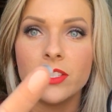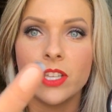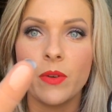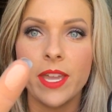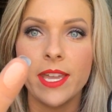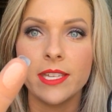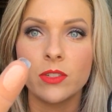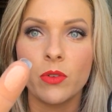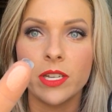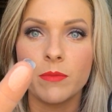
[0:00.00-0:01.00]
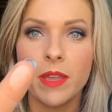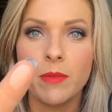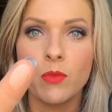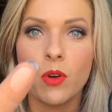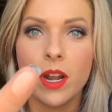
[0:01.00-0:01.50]
So it is going to be
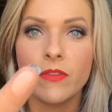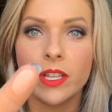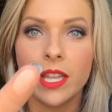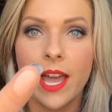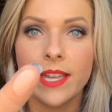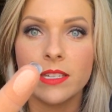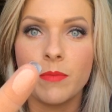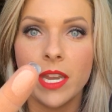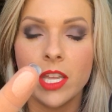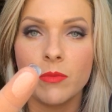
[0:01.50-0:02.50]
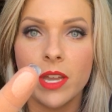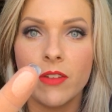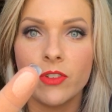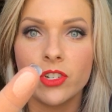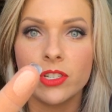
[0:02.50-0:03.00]
more of a light to medium
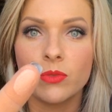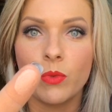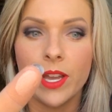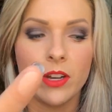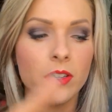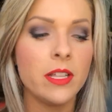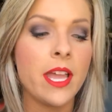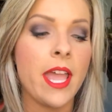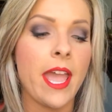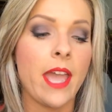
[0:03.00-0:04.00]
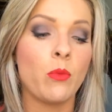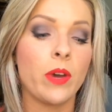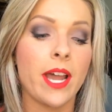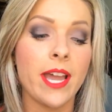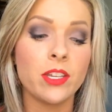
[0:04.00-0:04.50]
coverage as well. And
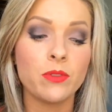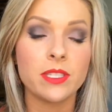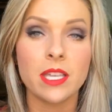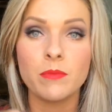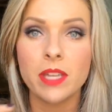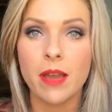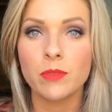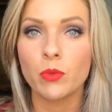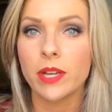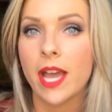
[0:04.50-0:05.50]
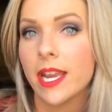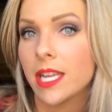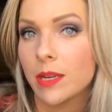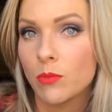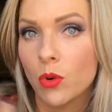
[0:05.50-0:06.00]
what I do sometimes when I
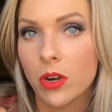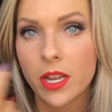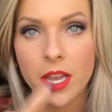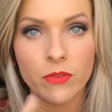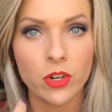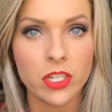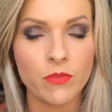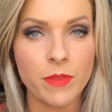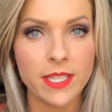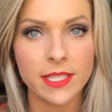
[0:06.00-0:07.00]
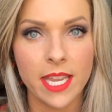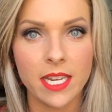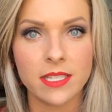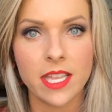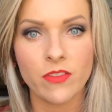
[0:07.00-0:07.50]
need more coverage, if my
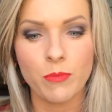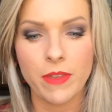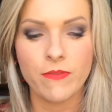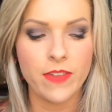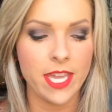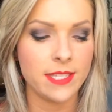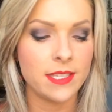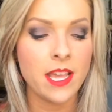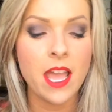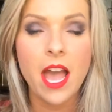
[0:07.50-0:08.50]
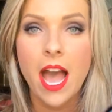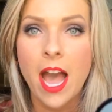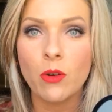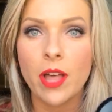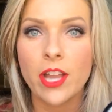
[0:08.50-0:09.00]
skin is giving me fits,
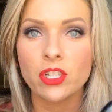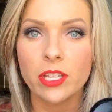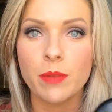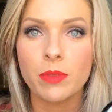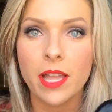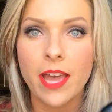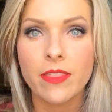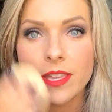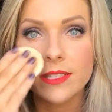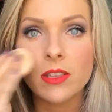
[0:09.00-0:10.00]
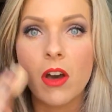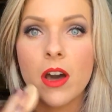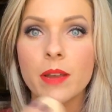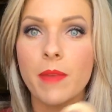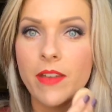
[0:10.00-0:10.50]
I will actually apply this
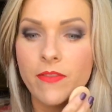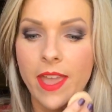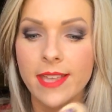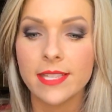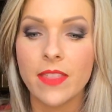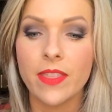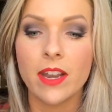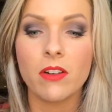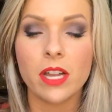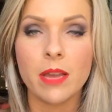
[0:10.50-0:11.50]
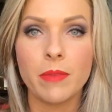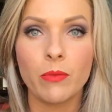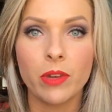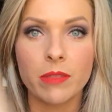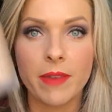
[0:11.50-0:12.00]
on my face, and then I'll come
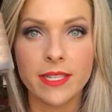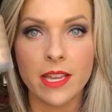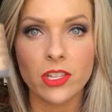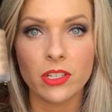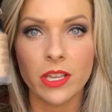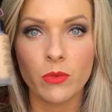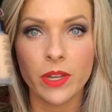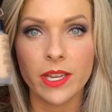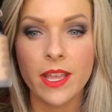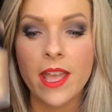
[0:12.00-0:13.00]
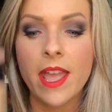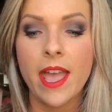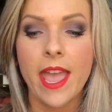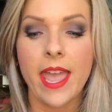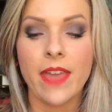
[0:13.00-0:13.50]
in with my Touch Liquid.
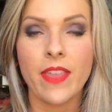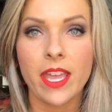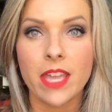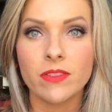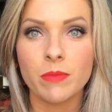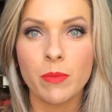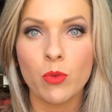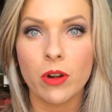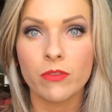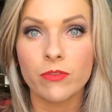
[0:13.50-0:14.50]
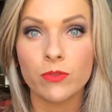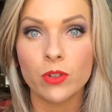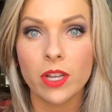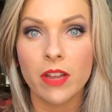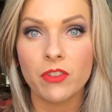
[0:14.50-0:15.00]
And that gives me more of a
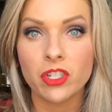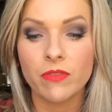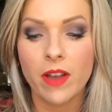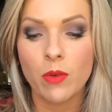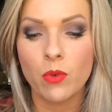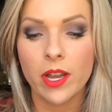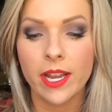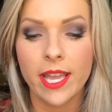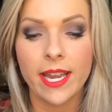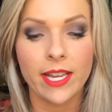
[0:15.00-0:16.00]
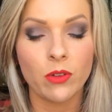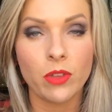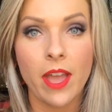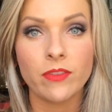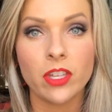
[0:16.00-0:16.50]
full coverage if I want it, and I don't
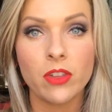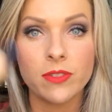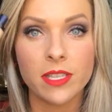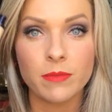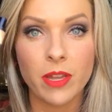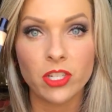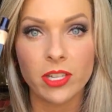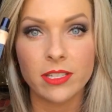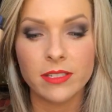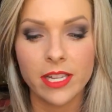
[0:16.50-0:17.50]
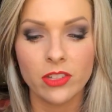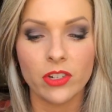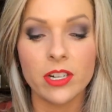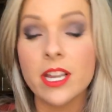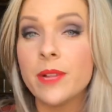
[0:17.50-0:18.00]
have to use as much
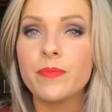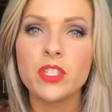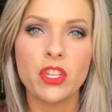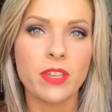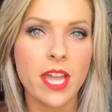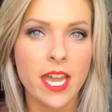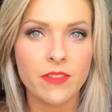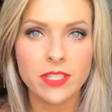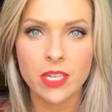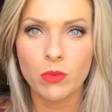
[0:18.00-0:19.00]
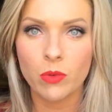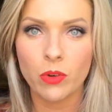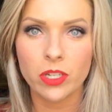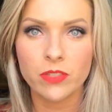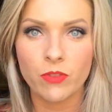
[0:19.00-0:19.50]
concealer. So you can kind of see what
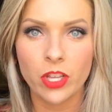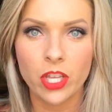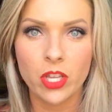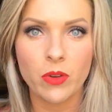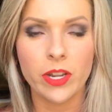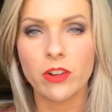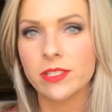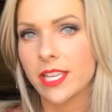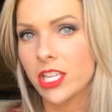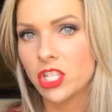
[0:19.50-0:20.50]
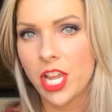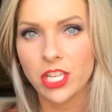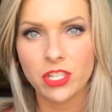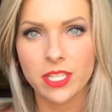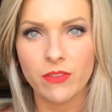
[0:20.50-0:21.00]
works for you, and our skin
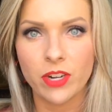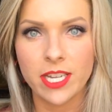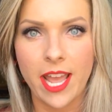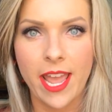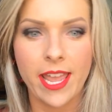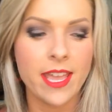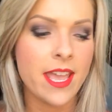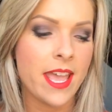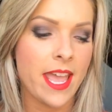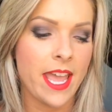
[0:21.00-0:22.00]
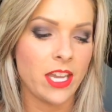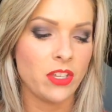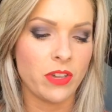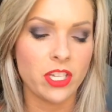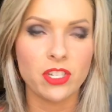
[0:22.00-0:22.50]
changes every day, and
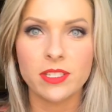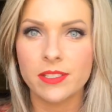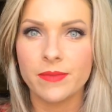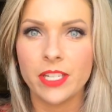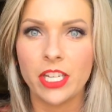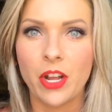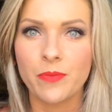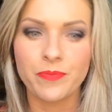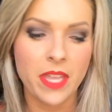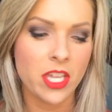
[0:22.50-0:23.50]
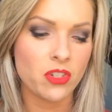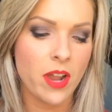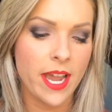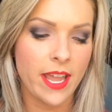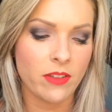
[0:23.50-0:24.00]
you can just, you know,
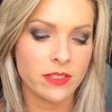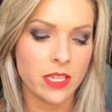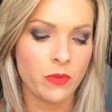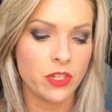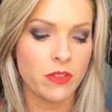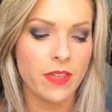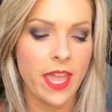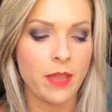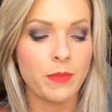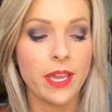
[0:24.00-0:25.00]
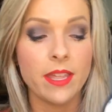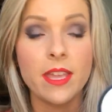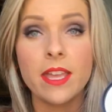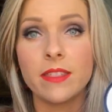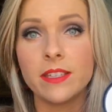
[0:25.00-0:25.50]
try it out and see what you think. But
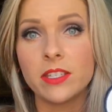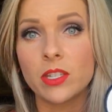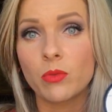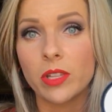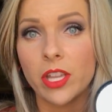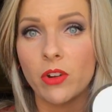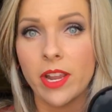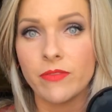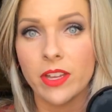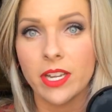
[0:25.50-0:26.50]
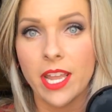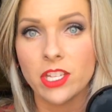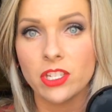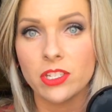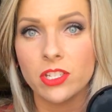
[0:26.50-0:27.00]
this is a really great
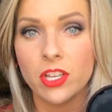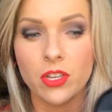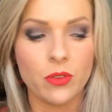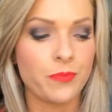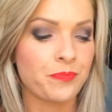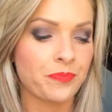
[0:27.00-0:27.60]
foundation too.